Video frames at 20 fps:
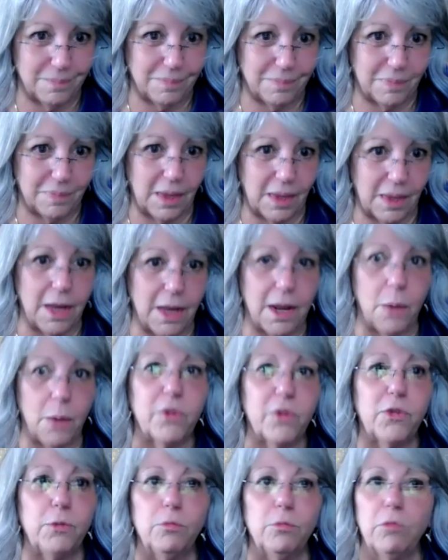And I
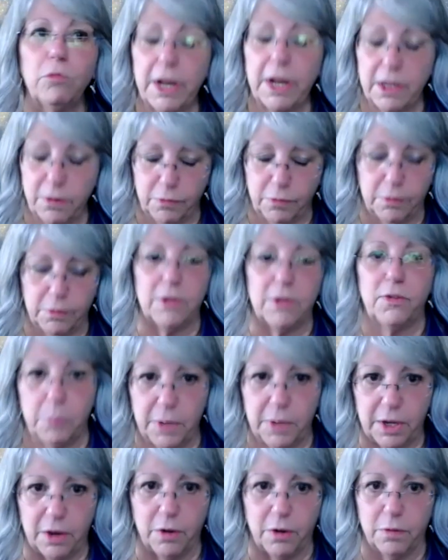wasn't ready for it to
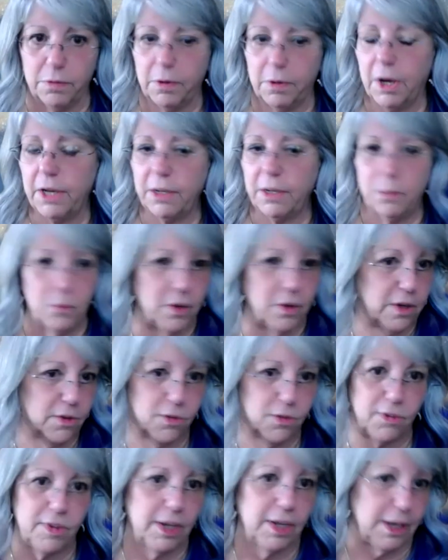be over. I didn't want to
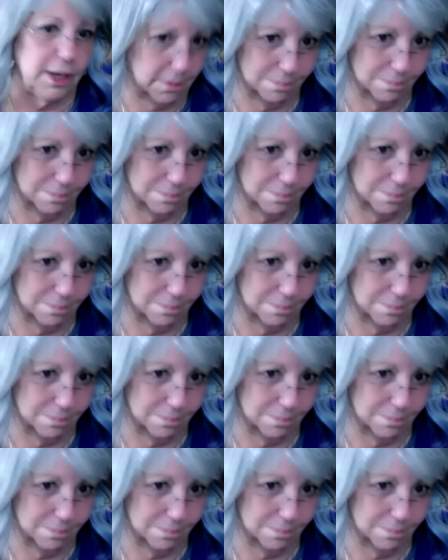see it.